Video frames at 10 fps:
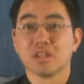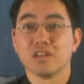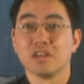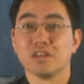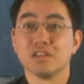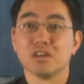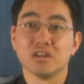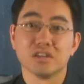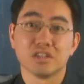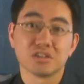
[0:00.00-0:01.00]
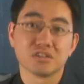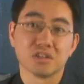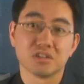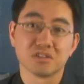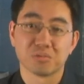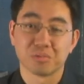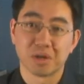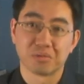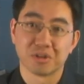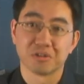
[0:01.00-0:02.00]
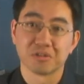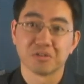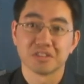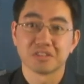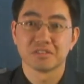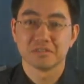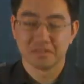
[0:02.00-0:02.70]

And here's some of my prayer requests.